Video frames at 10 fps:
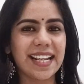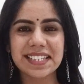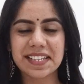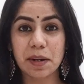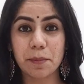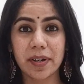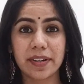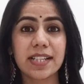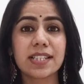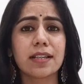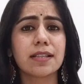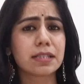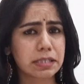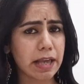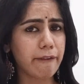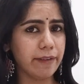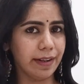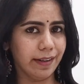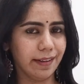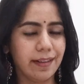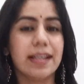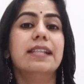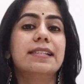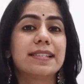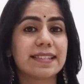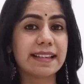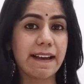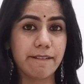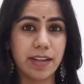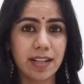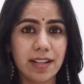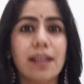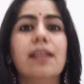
next number is 7. 7,